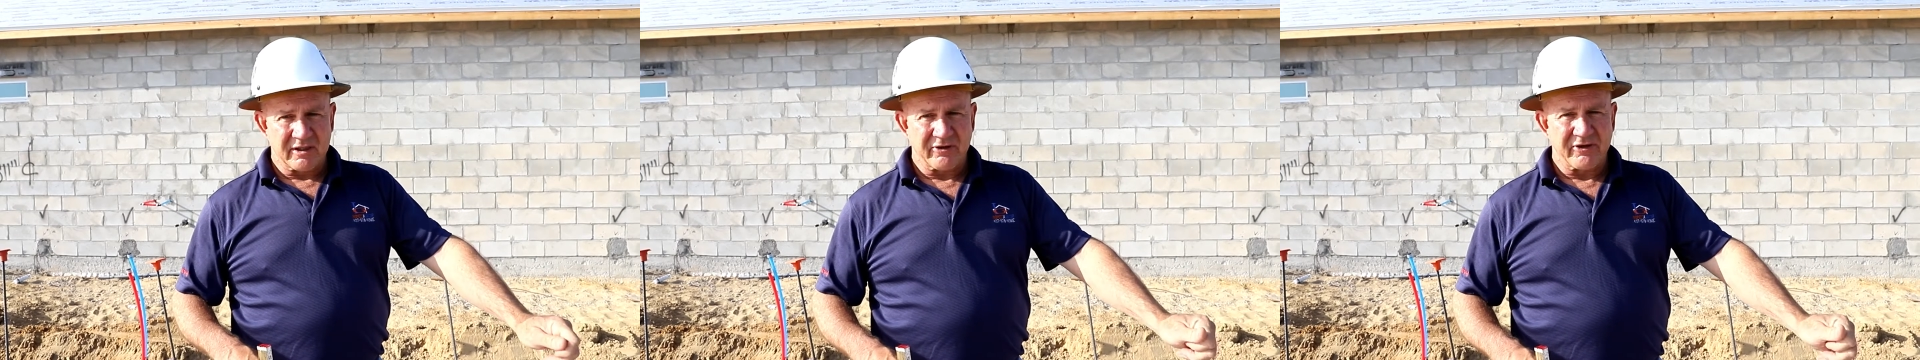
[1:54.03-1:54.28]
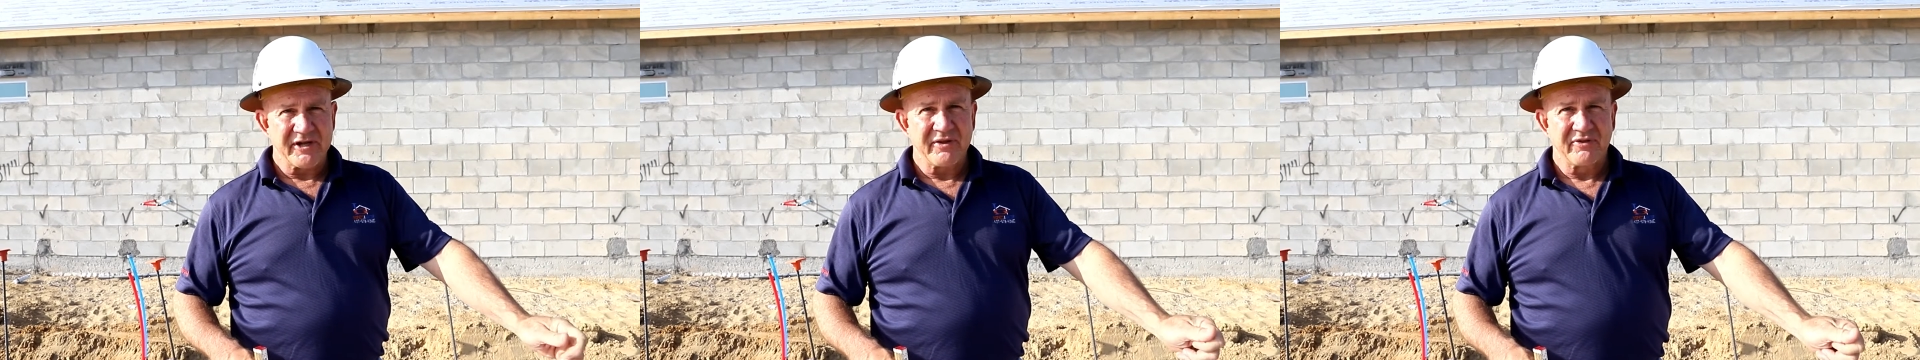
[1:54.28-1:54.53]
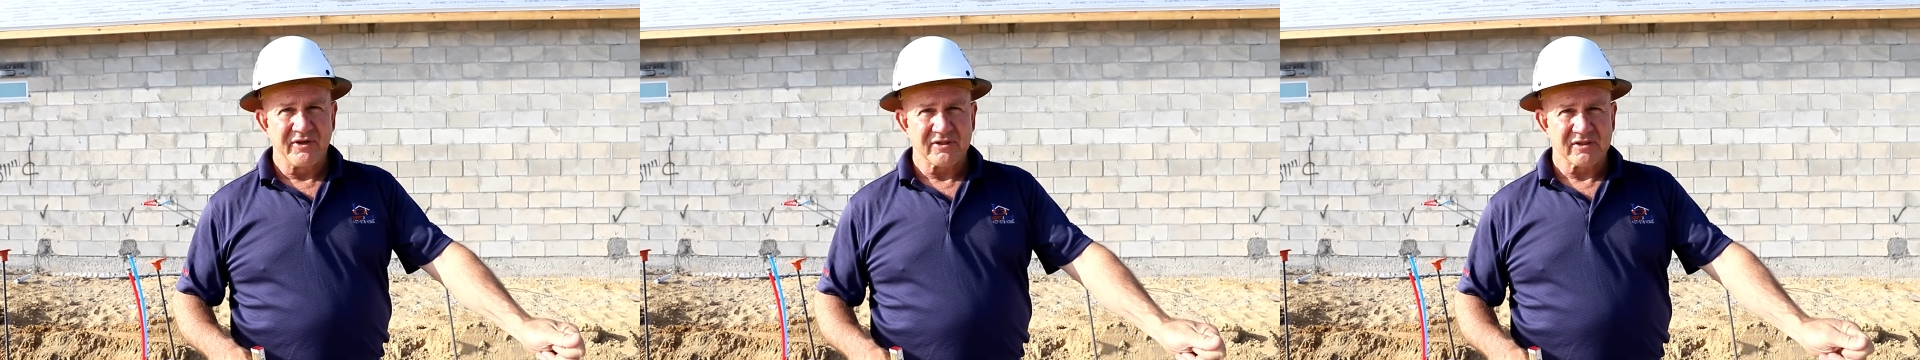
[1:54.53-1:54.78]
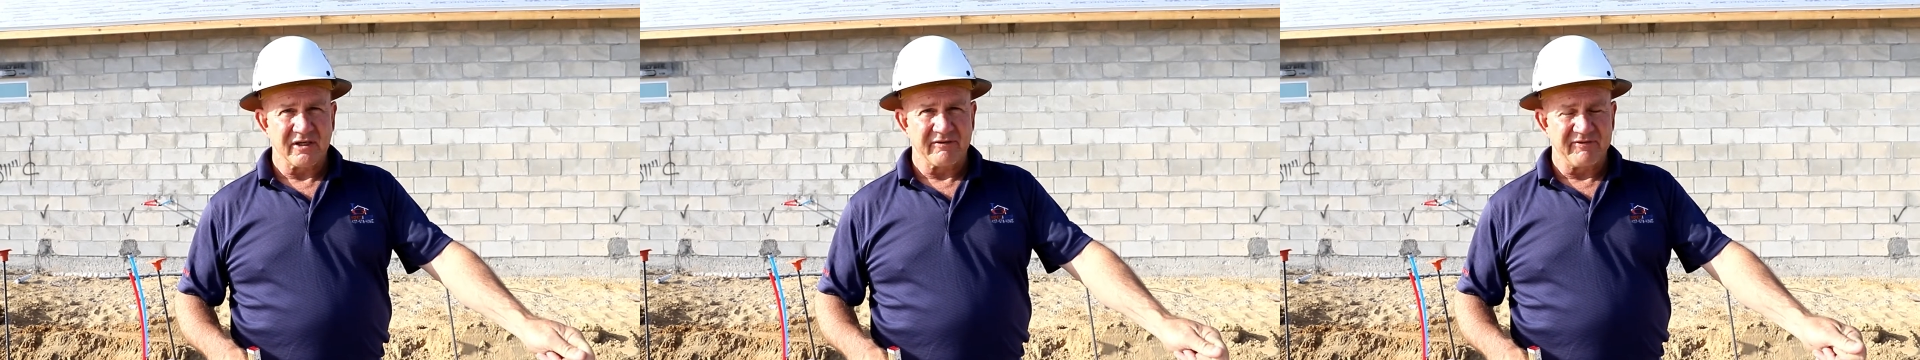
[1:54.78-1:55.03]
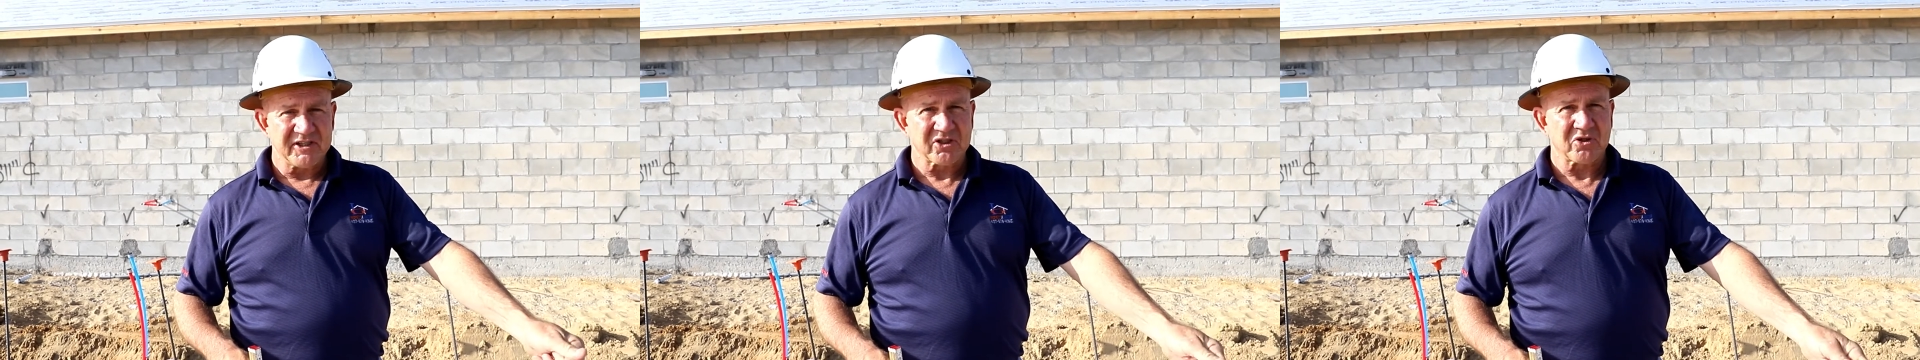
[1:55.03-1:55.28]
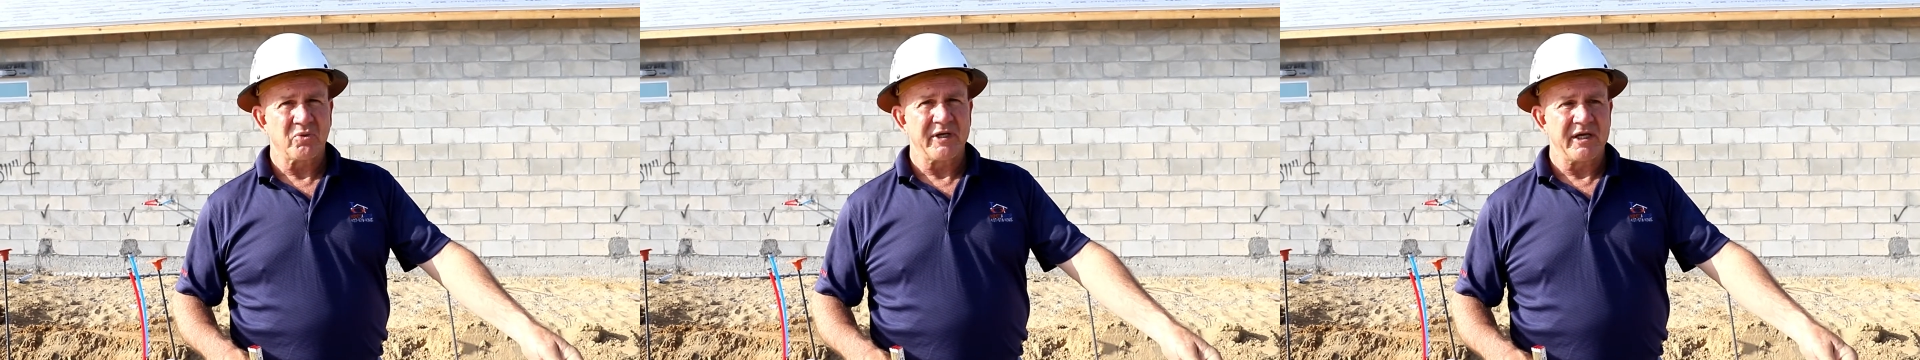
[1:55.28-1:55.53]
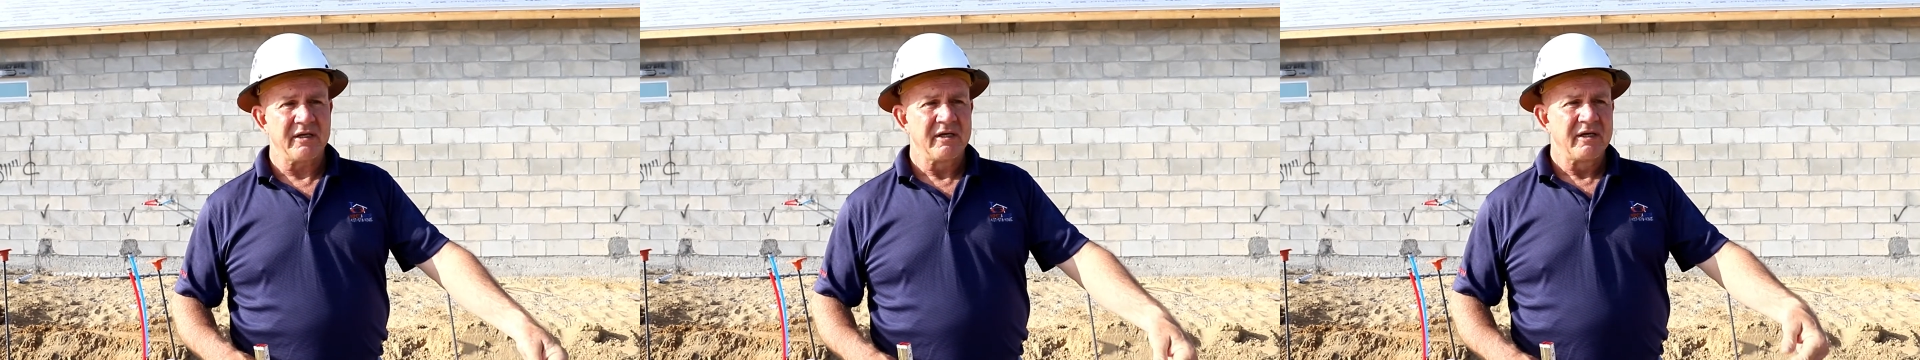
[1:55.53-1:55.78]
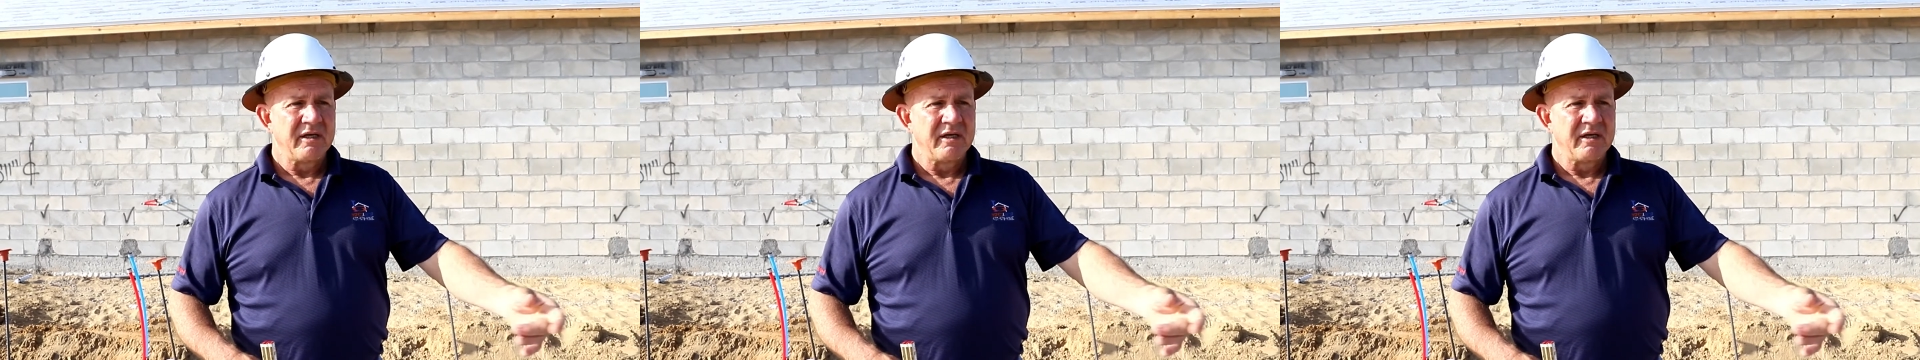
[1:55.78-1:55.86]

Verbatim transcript: underneath this uh, visqueen,